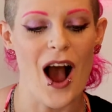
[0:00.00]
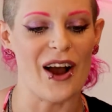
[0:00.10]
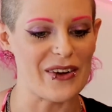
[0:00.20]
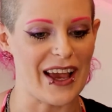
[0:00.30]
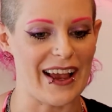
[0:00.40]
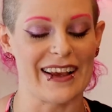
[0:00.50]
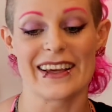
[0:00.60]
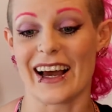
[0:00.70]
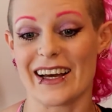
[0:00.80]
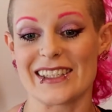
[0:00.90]
Okay,
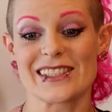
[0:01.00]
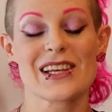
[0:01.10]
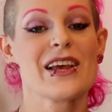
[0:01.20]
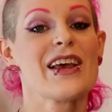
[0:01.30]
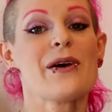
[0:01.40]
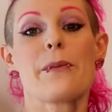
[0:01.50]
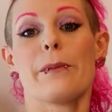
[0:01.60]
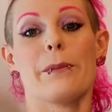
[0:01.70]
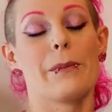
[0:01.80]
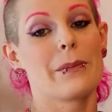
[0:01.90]
guys,
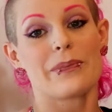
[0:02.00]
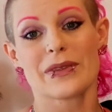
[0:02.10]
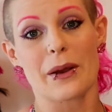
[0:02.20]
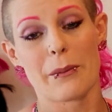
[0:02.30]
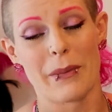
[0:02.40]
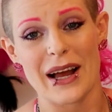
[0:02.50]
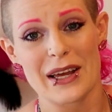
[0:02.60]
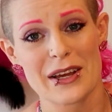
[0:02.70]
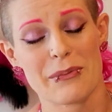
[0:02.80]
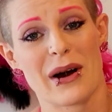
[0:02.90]

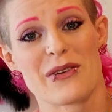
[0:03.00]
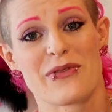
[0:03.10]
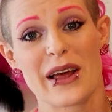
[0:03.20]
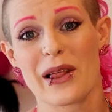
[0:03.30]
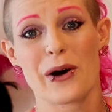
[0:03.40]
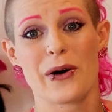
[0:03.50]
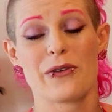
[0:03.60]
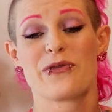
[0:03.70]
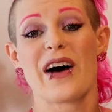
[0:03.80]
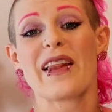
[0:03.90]
my fellow